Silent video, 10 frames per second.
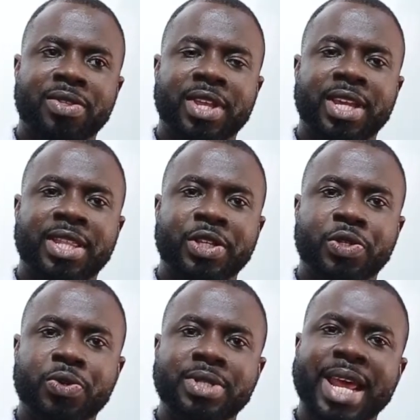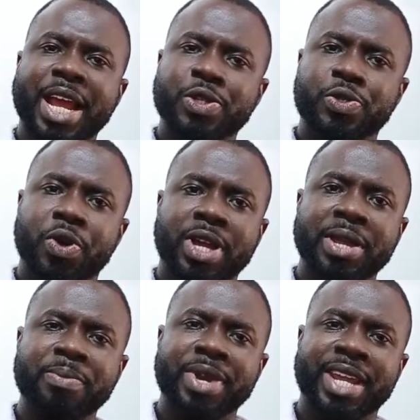the shoes that I saw
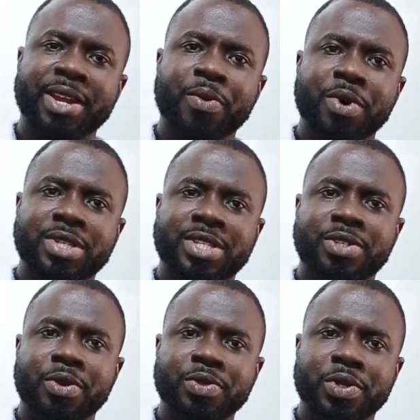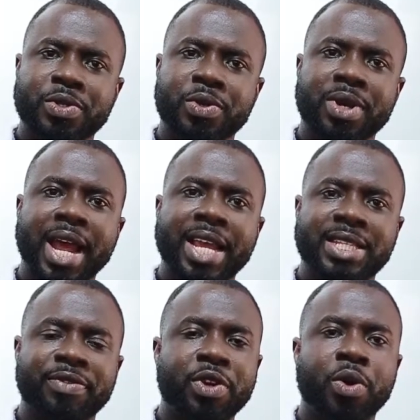him making was so
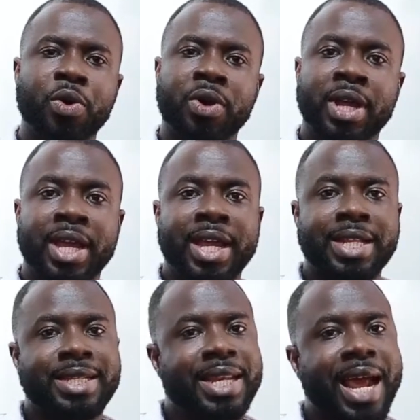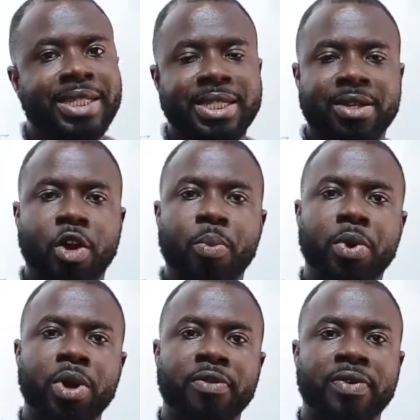nice, even though it's lacked a
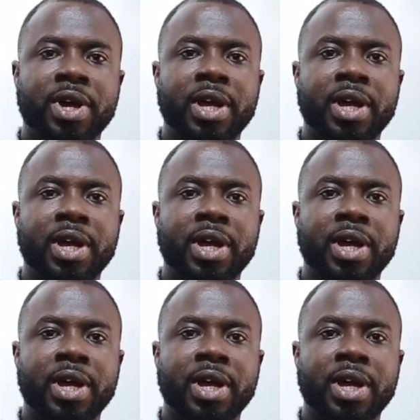couple of